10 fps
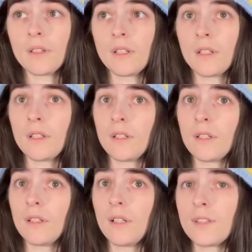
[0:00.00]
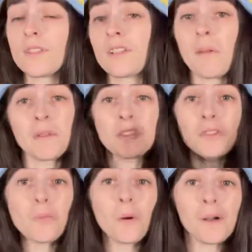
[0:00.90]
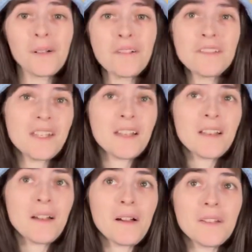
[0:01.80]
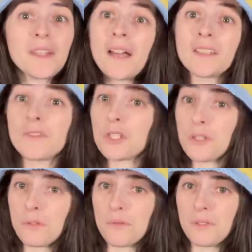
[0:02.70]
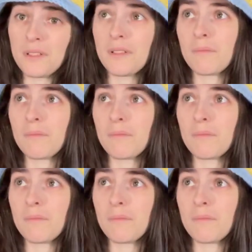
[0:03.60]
to the world the end of June,